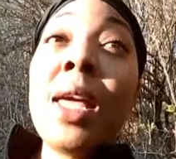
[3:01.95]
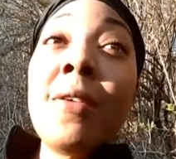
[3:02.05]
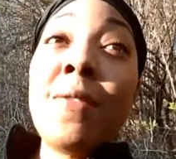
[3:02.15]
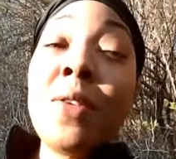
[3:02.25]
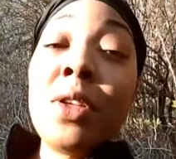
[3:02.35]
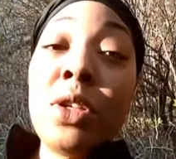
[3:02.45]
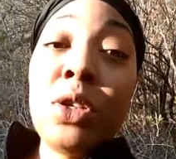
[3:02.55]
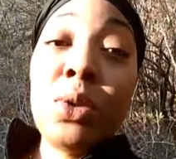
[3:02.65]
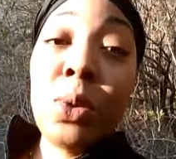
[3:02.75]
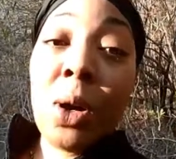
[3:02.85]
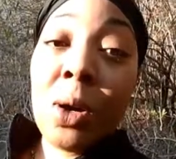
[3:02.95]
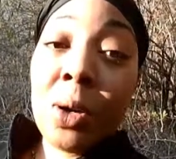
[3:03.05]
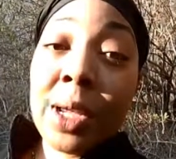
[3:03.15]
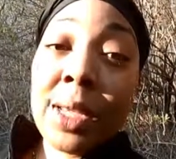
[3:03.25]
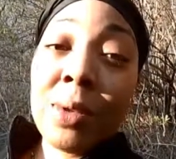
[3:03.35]
if you
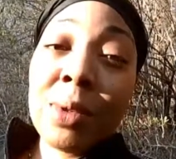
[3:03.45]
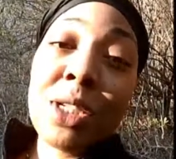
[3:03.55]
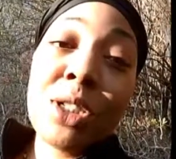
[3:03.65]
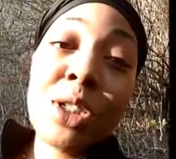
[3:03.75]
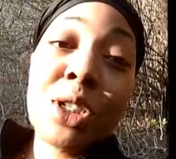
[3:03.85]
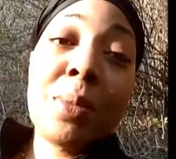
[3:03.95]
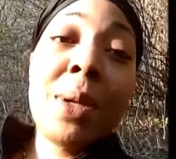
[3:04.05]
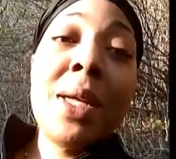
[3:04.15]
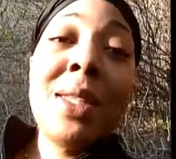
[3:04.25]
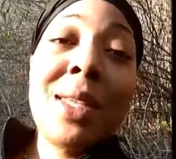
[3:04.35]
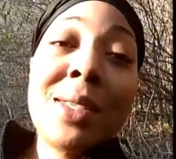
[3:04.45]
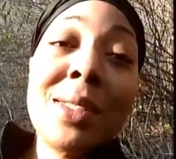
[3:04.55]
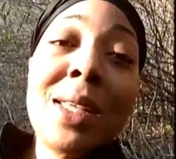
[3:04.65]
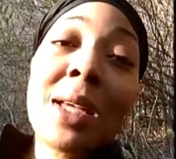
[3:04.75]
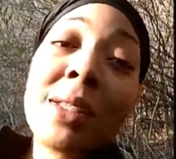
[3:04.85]
are in a relationship that
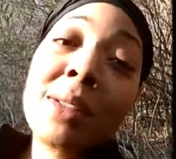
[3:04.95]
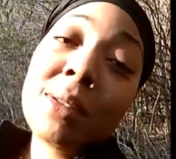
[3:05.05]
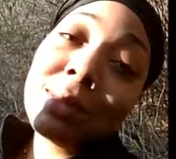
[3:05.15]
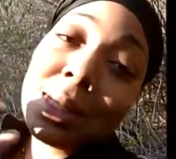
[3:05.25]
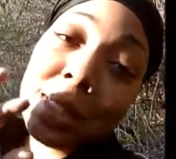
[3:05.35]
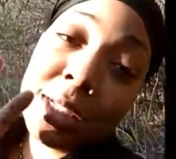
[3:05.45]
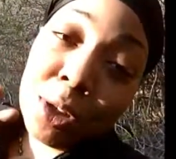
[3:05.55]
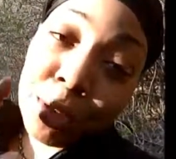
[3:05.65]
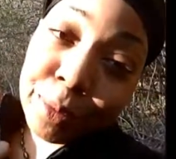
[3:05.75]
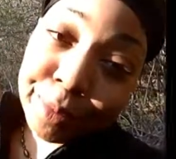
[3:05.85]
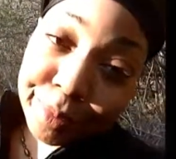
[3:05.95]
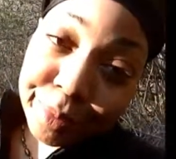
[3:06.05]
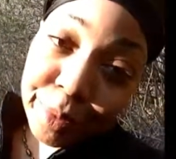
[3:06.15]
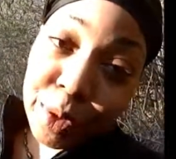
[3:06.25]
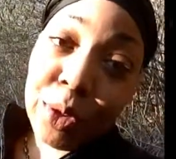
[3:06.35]
is not considered
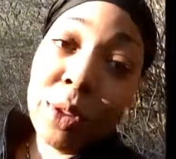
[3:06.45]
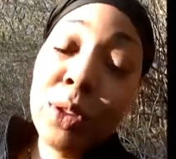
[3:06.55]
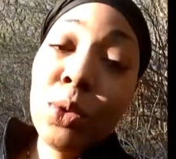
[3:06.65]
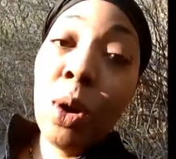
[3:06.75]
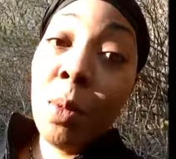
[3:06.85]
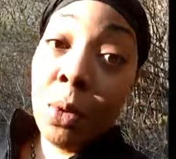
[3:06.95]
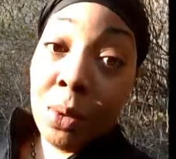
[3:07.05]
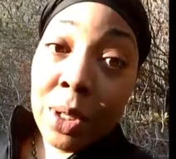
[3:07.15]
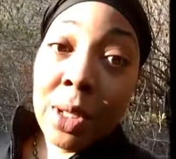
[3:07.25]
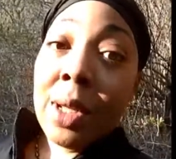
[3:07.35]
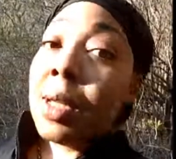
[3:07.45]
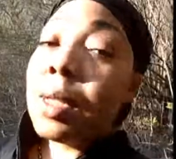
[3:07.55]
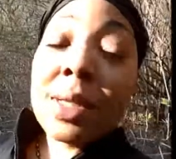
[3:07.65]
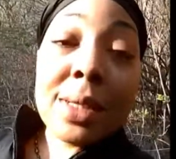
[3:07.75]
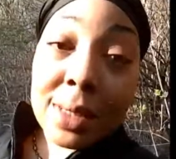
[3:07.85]
normal,
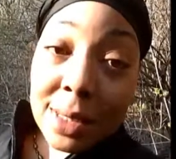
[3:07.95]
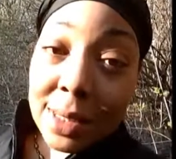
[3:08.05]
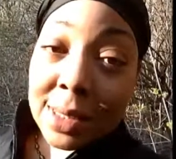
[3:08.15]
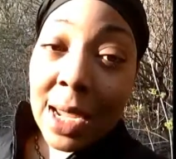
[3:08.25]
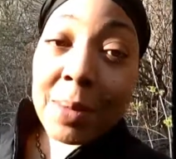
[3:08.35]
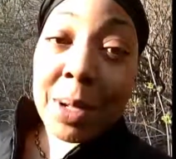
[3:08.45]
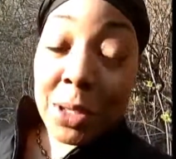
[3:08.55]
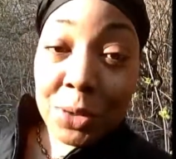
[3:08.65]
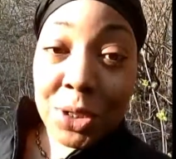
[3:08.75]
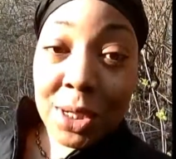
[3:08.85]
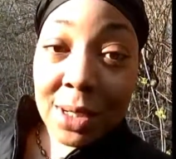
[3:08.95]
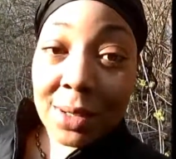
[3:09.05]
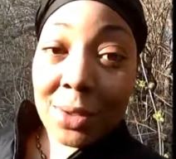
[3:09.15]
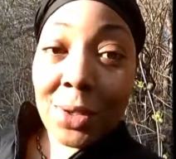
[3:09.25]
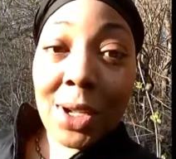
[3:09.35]
same energy,
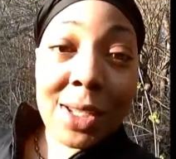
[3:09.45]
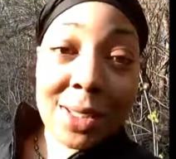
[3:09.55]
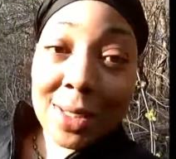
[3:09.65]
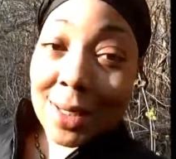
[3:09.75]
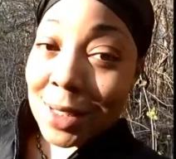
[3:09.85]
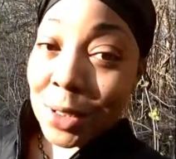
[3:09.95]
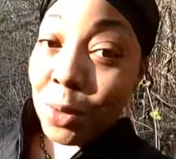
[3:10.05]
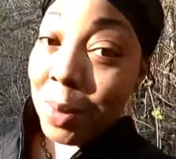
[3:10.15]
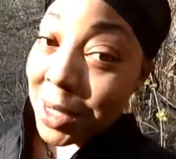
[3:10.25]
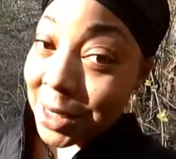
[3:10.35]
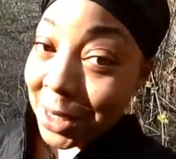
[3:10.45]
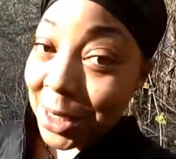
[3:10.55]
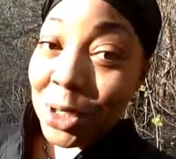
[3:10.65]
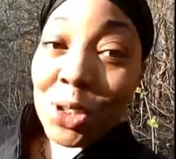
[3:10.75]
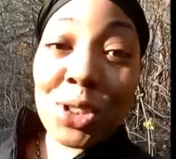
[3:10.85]
all right? Still
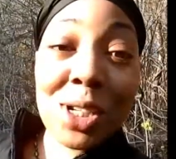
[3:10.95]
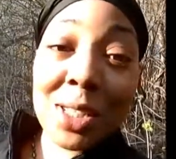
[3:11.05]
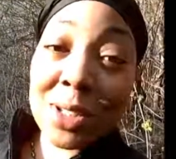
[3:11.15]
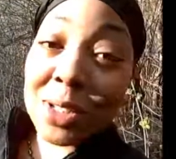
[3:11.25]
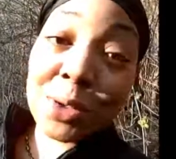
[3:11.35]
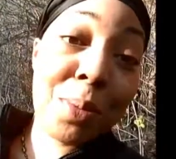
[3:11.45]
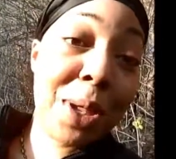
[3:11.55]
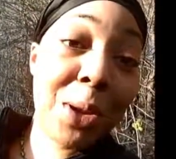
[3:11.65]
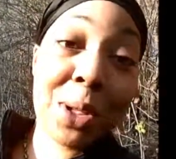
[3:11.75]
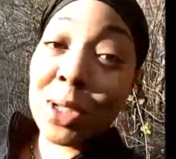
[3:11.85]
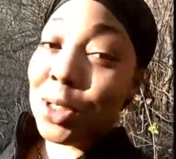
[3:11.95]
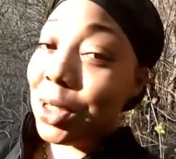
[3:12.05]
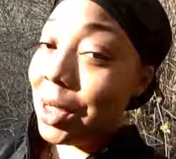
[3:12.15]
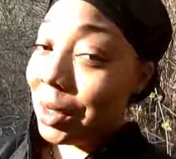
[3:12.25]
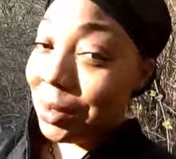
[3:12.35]
masculine energy and there's still male
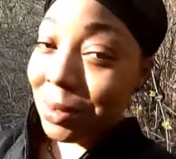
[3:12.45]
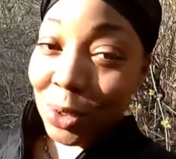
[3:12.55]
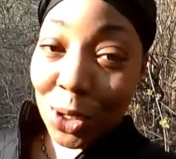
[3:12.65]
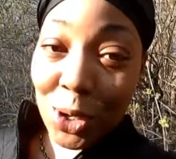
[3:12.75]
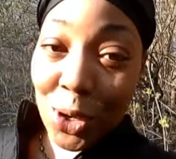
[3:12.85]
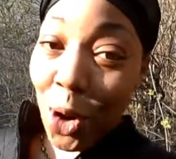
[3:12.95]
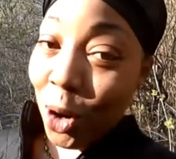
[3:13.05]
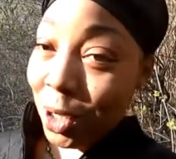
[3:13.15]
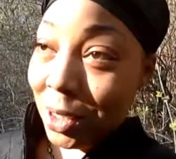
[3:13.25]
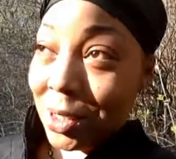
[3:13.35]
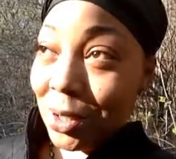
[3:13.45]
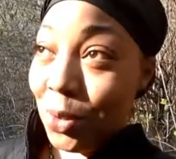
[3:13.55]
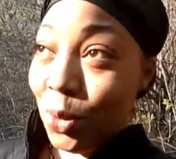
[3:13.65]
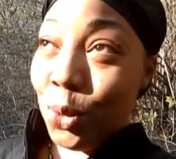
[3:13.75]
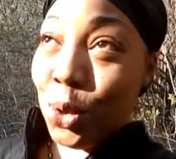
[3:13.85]
energy, regardless
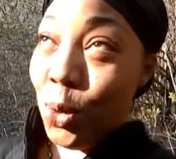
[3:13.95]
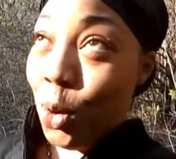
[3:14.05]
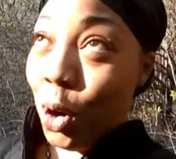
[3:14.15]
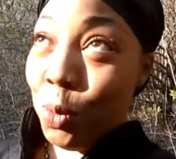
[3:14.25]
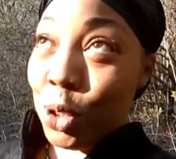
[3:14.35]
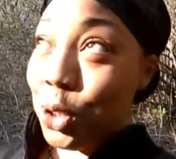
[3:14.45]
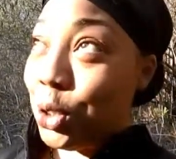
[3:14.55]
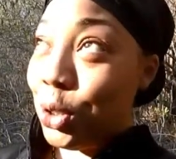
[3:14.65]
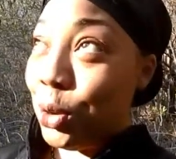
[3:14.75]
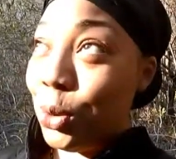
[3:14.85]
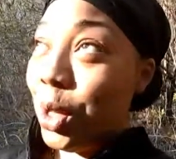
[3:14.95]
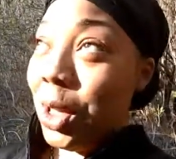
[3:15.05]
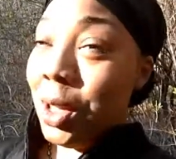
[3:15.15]
of who you are, what you do,